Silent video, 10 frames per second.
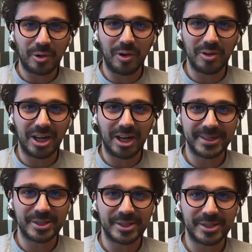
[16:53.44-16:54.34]
it all
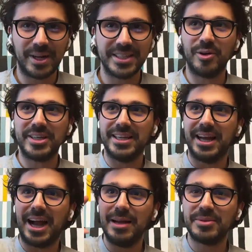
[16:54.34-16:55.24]
comes to one thing.
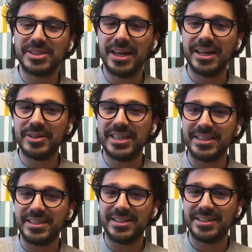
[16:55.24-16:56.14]
Okay, I'm trying
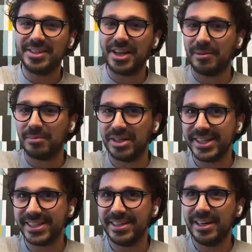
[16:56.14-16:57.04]
to hit the
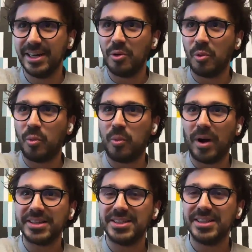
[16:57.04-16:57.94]
numbers.
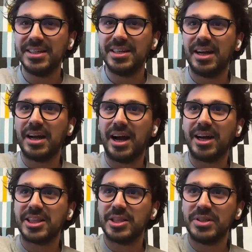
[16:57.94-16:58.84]
What
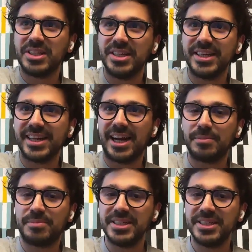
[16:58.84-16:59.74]
activities
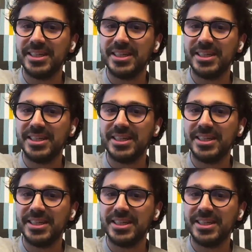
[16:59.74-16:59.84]
are